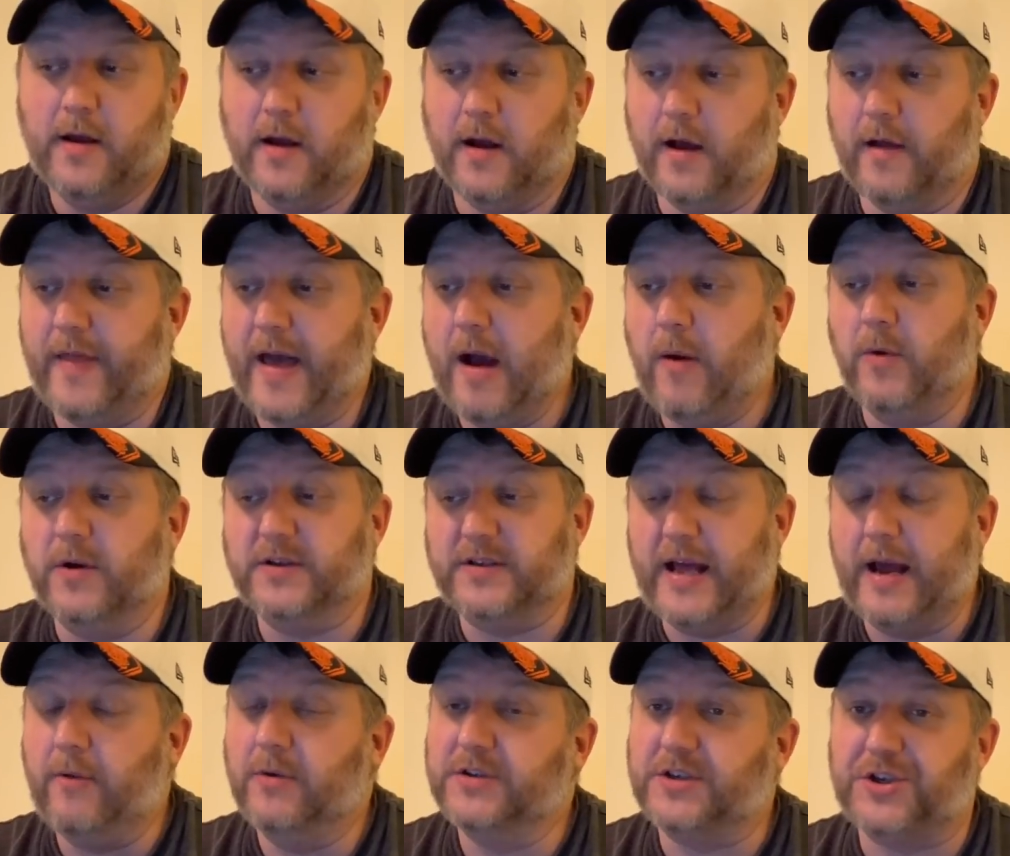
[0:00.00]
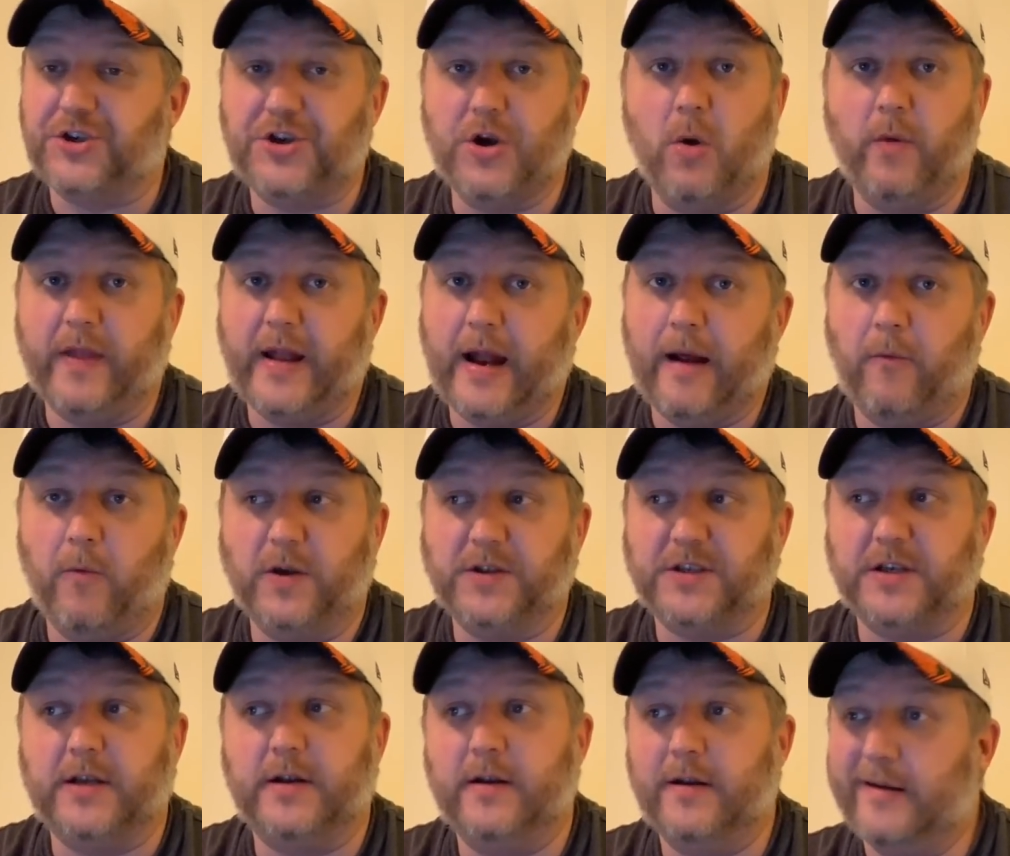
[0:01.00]
That was a show that I
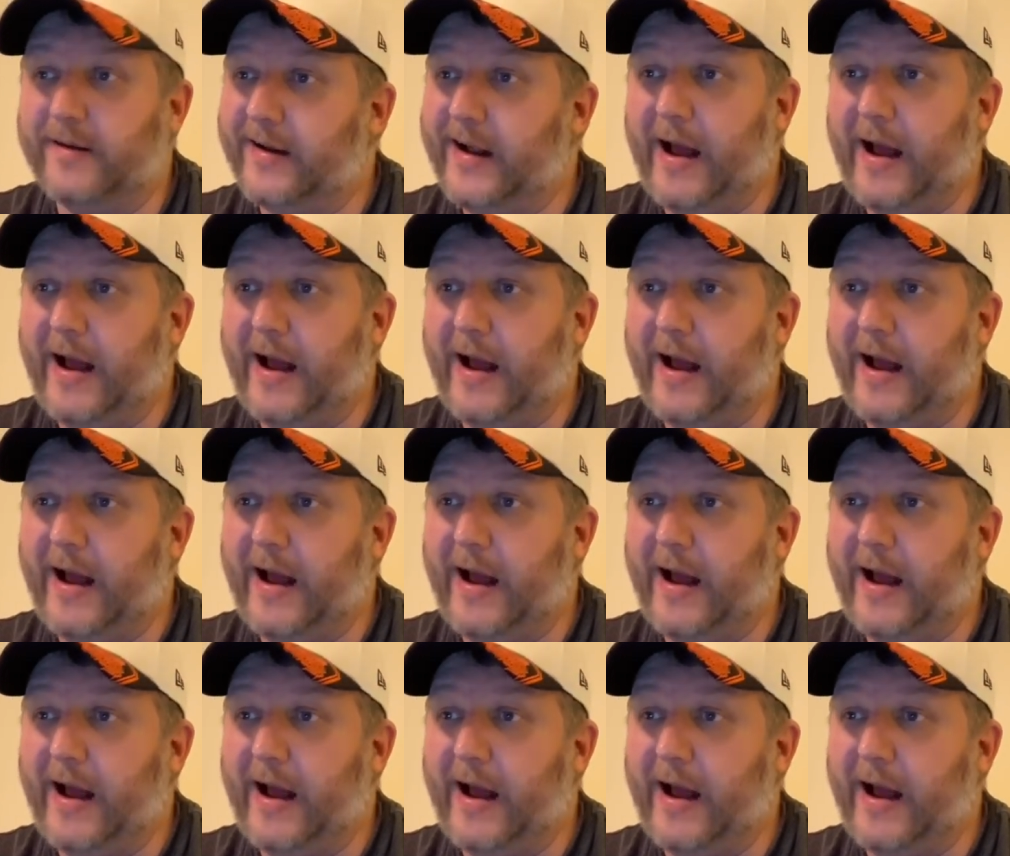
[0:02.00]
wasn't